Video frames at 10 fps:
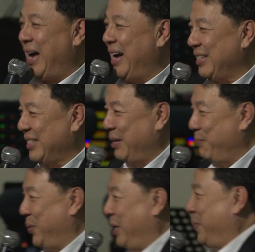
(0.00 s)
ask
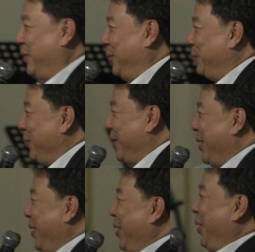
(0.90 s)
some people,
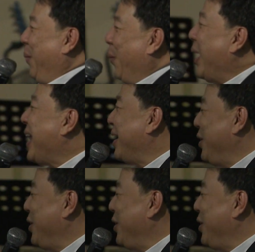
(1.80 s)
what are